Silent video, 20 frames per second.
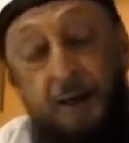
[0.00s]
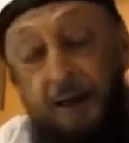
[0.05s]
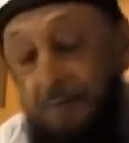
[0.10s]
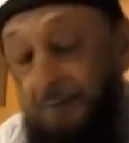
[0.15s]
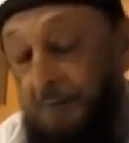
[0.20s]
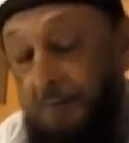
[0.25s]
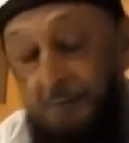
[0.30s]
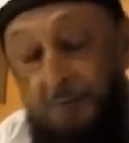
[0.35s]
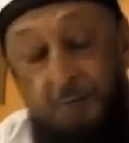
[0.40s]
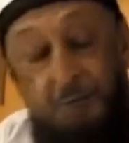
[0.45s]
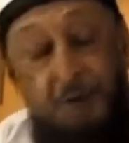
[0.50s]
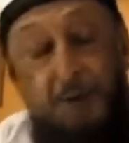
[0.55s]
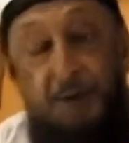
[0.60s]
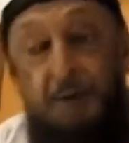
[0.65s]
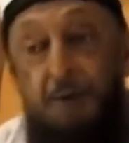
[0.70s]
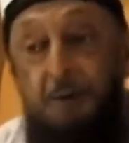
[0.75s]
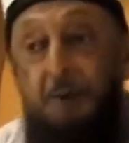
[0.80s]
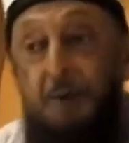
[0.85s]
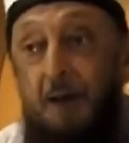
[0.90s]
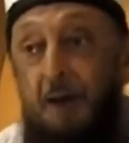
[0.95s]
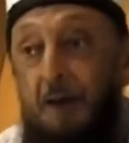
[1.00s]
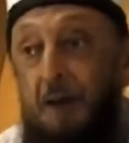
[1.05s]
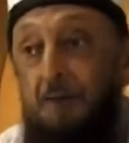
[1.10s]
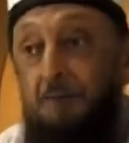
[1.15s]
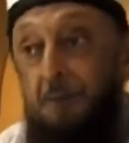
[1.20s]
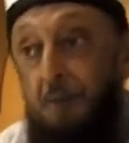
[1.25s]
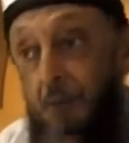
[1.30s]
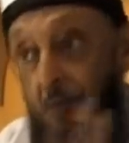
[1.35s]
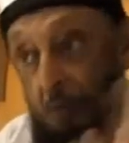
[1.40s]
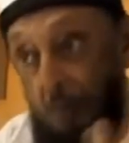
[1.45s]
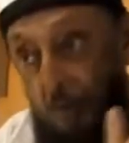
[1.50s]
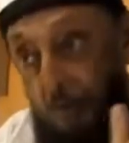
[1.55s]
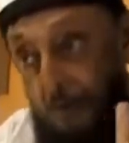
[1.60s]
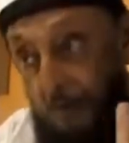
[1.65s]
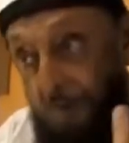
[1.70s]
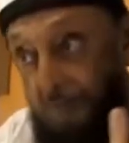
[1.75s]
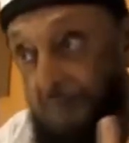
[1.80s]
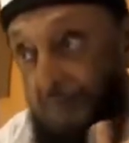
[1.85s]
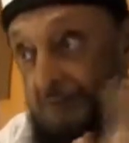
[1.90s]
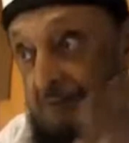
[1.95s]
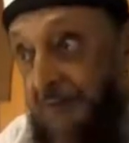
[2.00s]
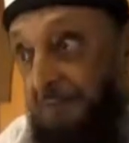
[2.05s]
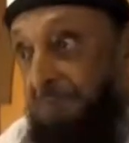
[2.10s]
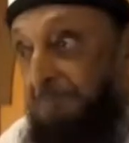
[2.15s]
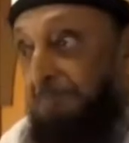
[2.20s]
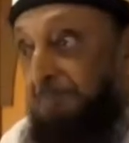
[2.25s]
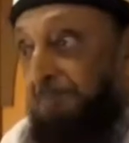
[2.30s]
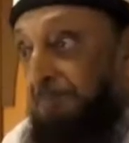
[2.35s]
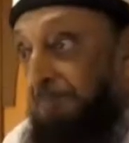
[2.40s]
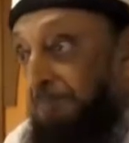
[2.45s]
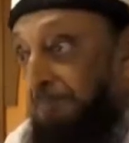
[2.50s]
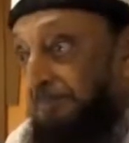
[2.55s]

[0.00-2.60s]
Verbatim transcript: I've ever made in my life, although I love Egypt.